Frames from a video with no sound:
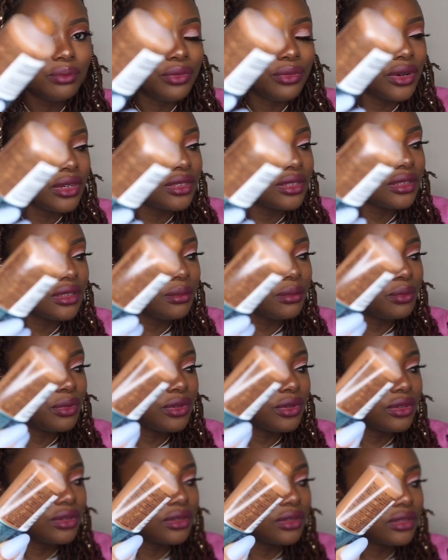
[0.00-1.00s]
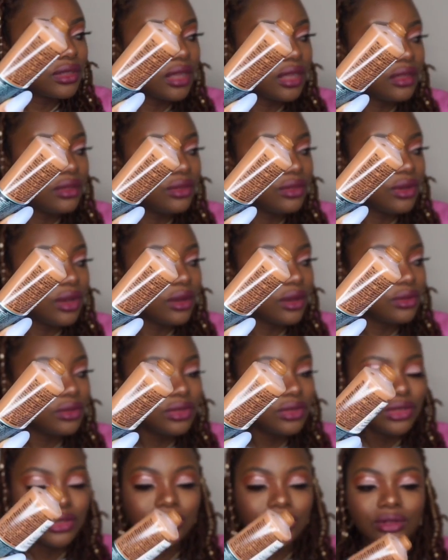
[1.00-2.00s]
press the product, and you are good
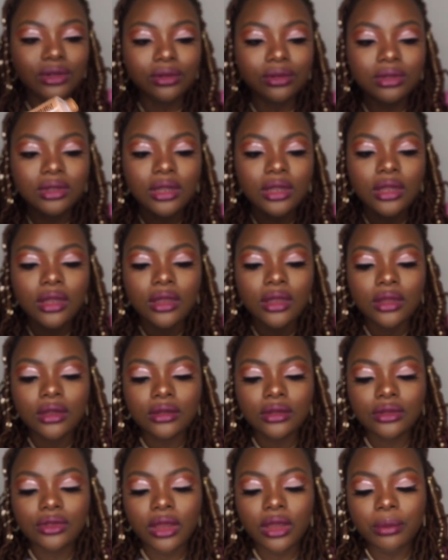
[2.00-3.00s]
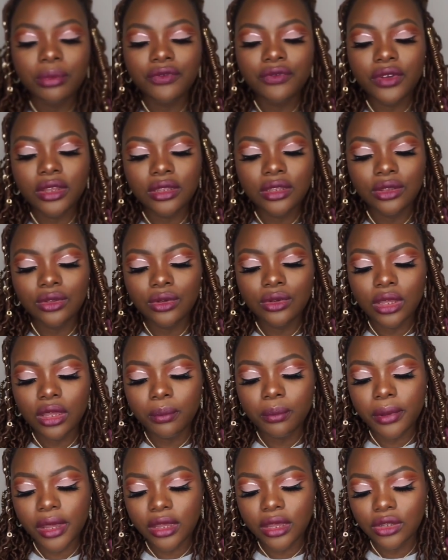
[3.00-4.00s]
to go. So I prefer the UK
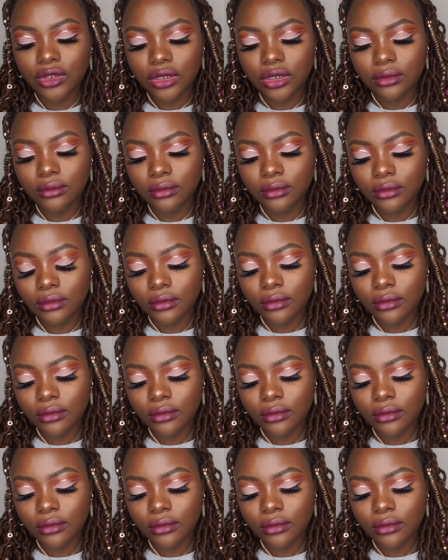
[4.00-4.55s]
packaging.